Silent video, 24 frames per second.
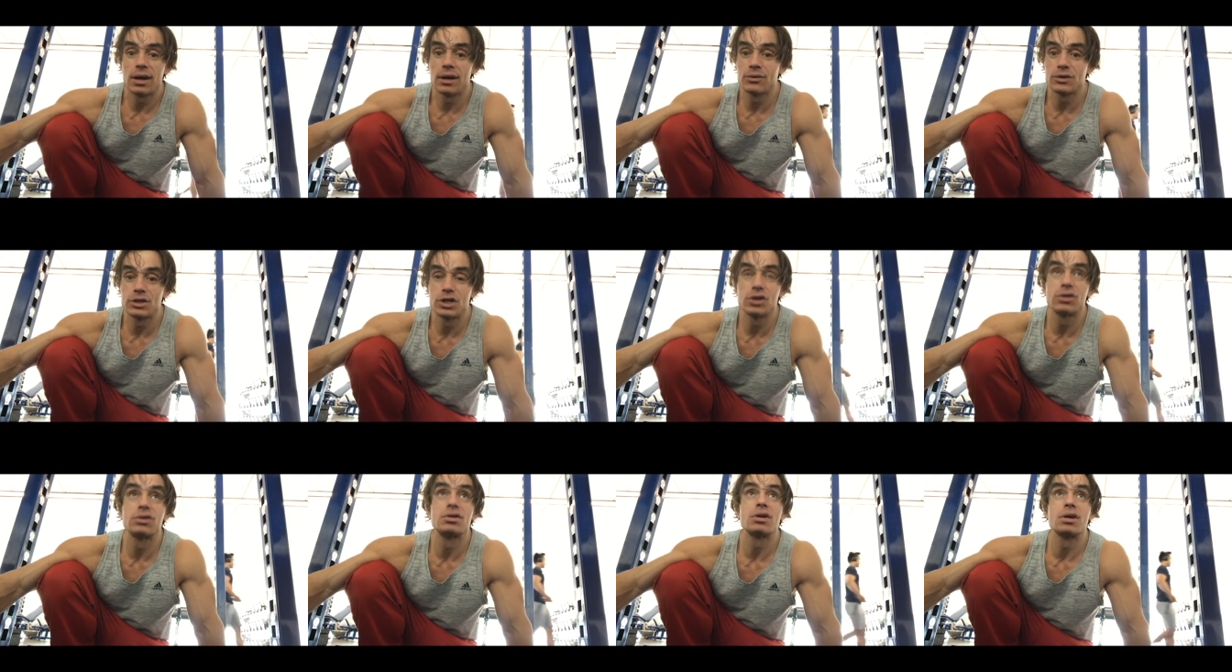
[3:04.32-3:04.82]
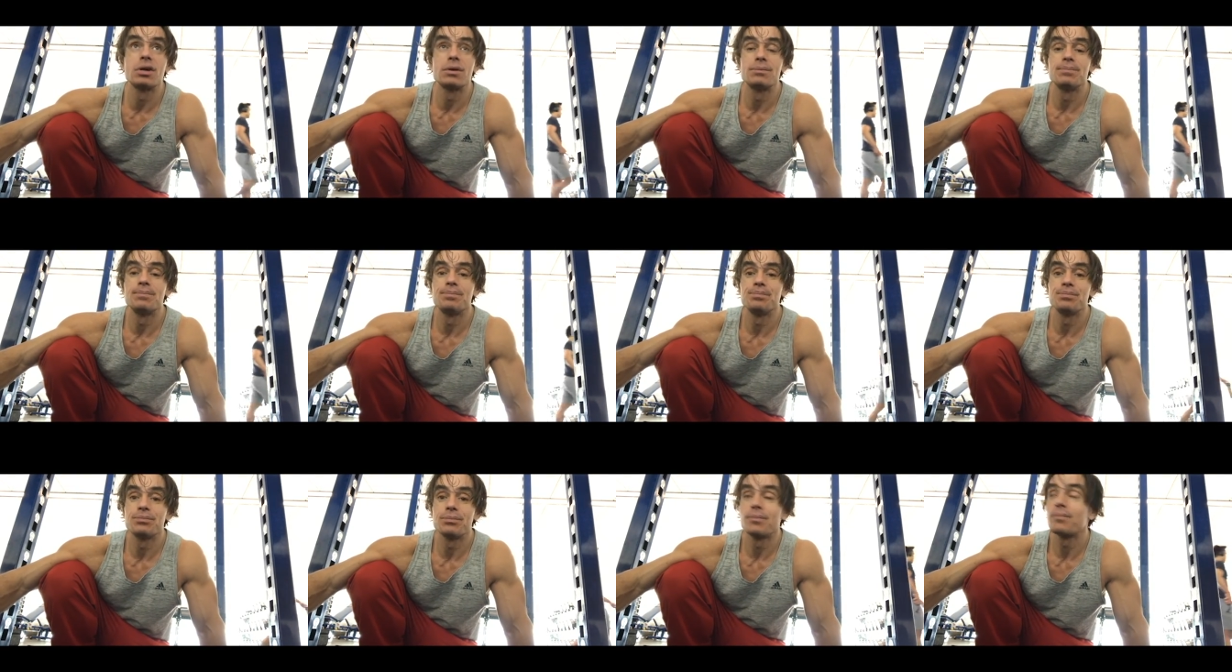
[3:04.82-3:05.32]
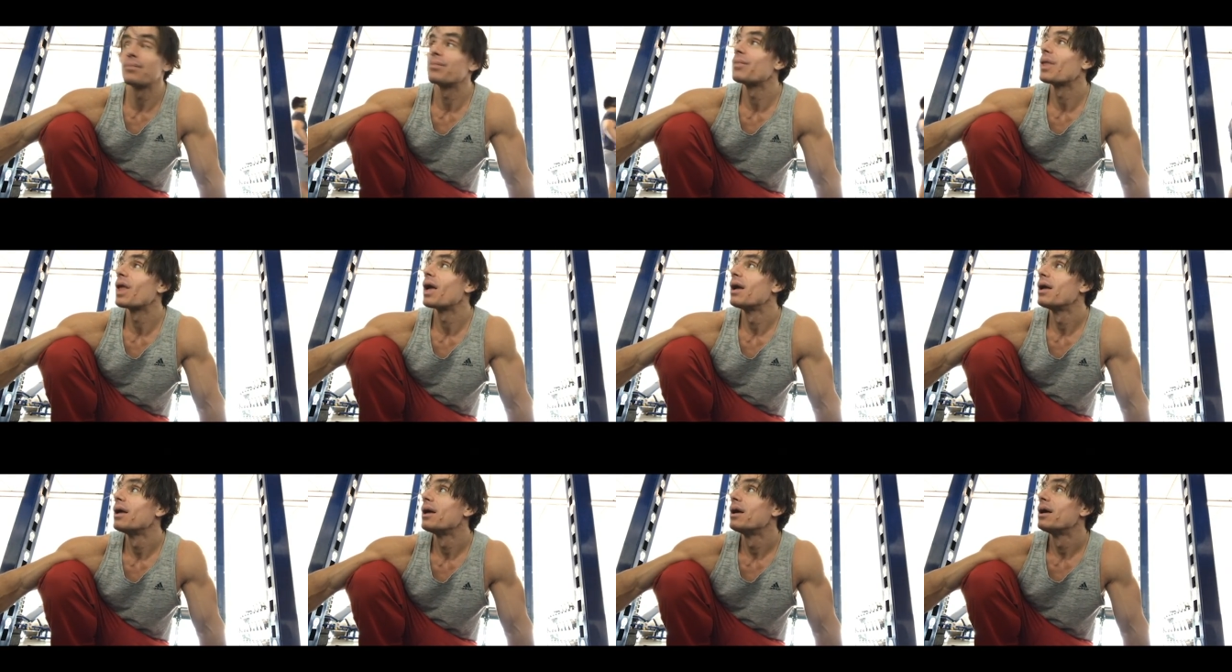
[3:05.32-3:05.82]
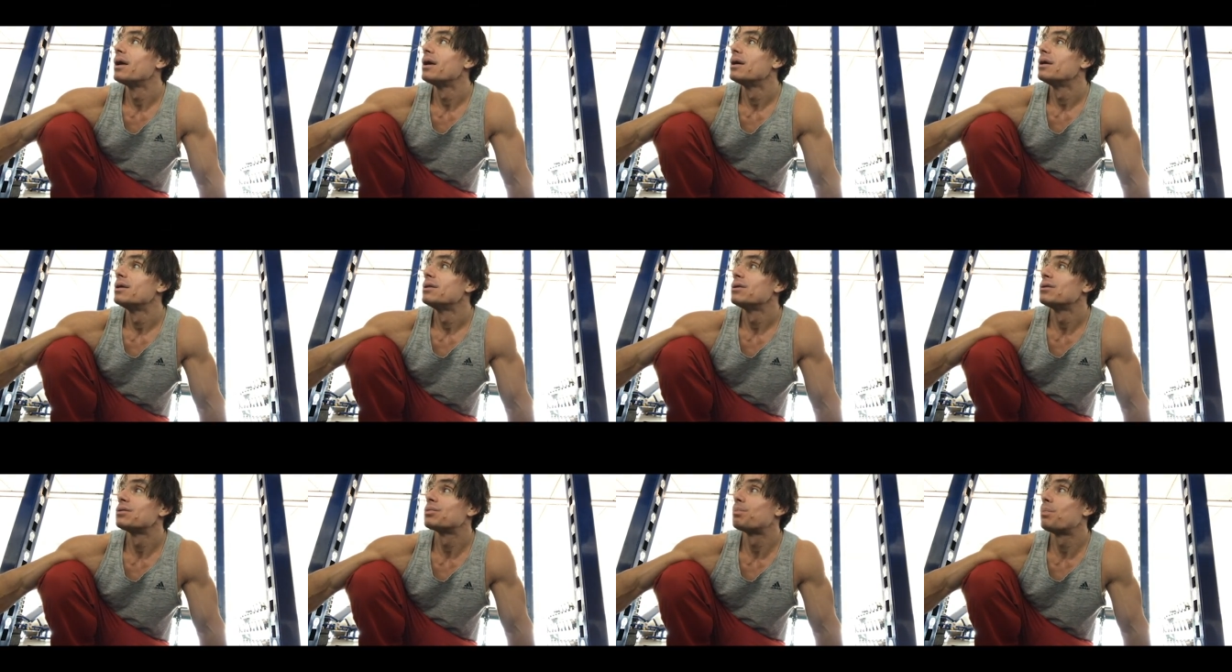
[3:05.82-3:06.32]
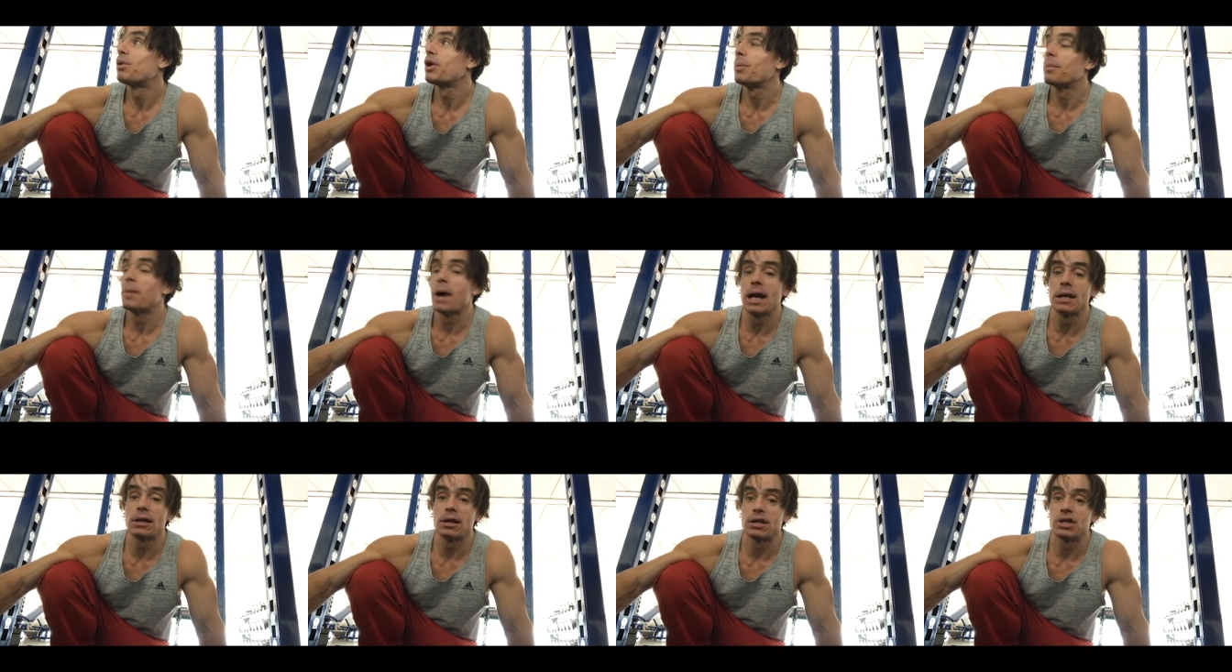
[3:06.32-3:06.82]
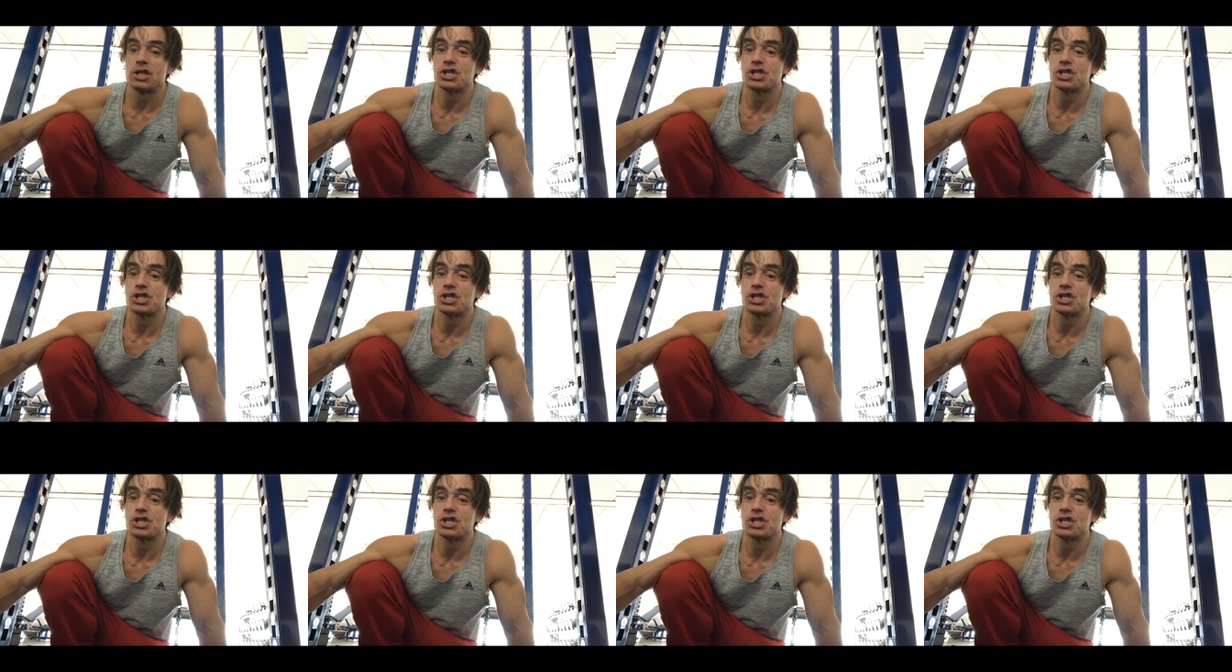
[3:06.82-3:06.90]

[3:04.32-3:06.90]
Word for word: which is to put it mildly,